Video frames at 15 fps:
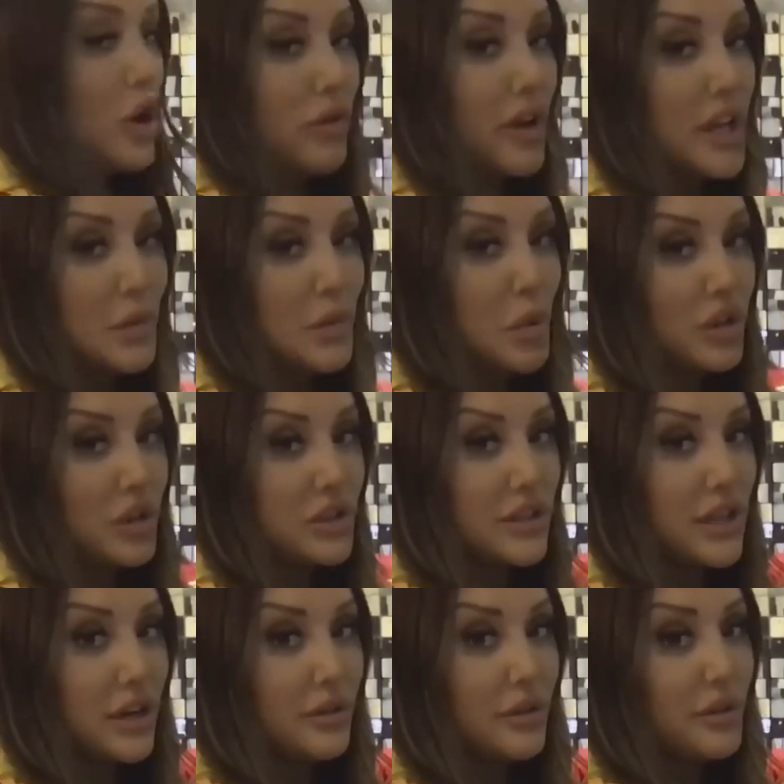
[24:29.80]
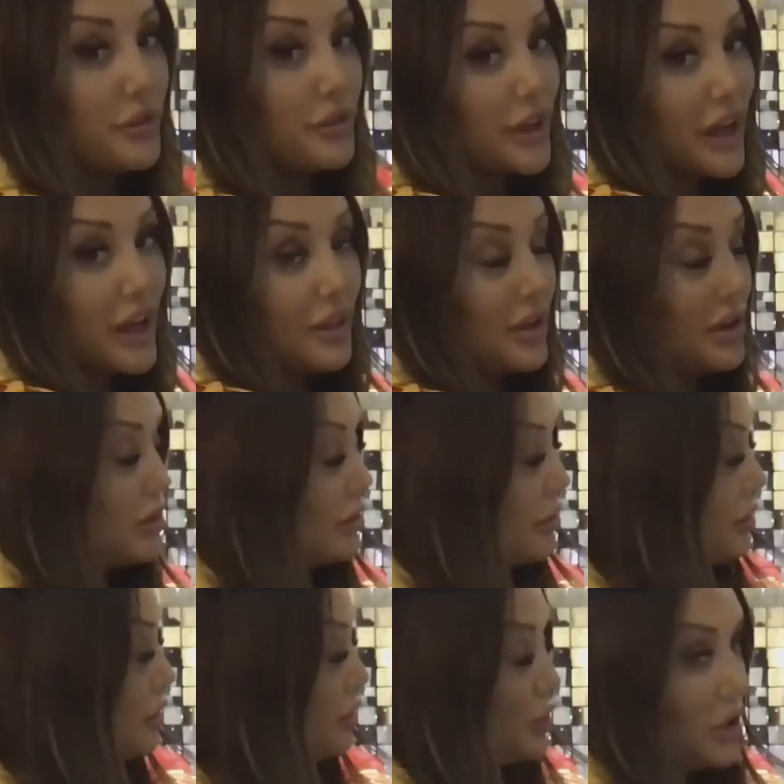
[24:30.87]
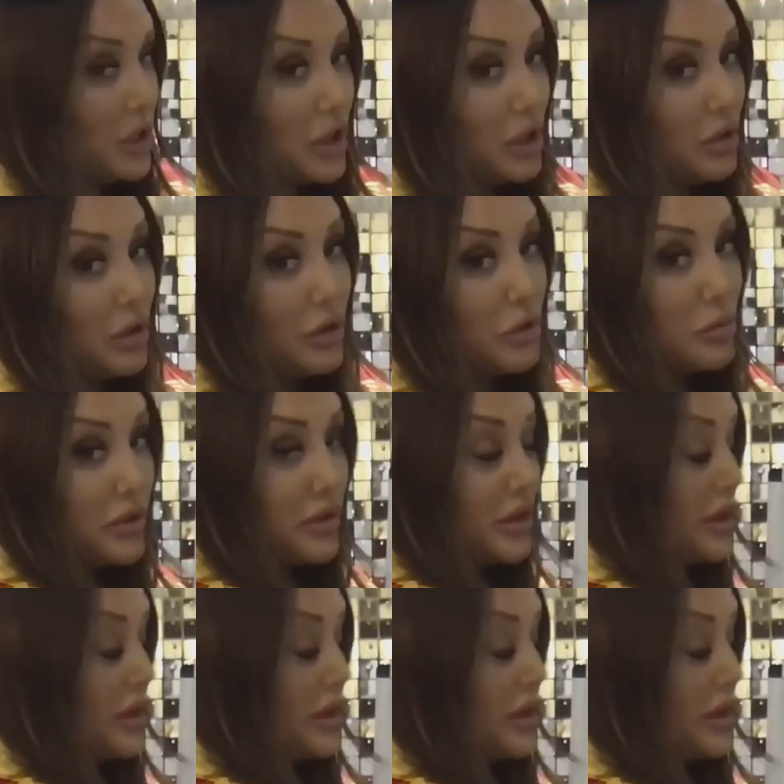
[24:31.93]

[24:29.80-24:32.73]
to write your points down. If you forget, then it's only you who's missing